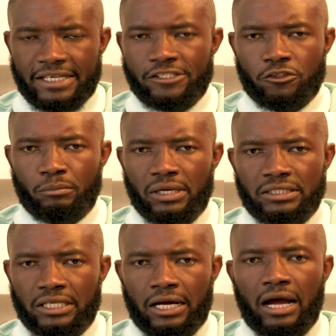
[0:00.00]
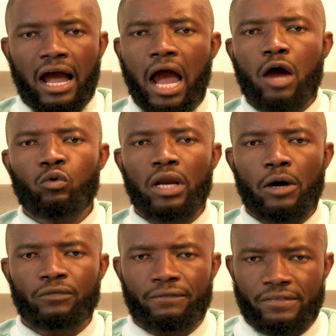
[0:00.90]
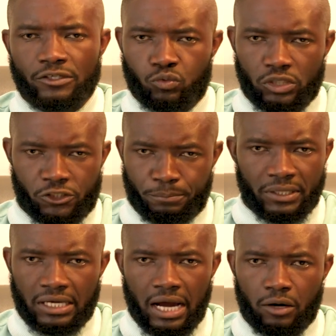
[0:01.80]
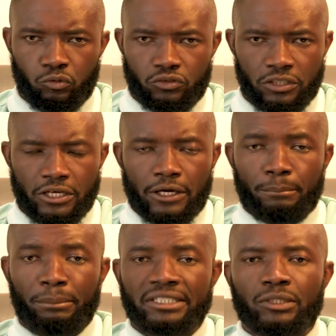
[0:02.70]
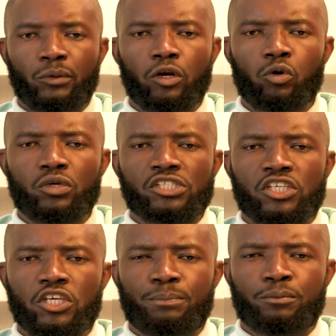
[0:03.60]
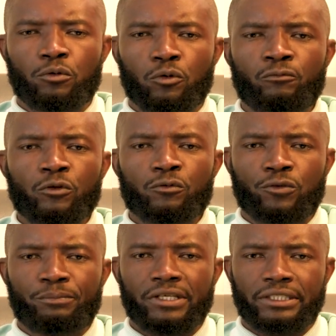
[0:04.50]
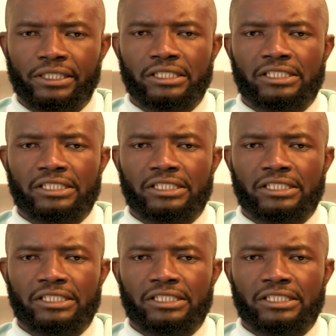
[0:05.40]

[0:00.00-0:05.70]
It doesn't matter how loud the things will speak out, but he will always keep you from the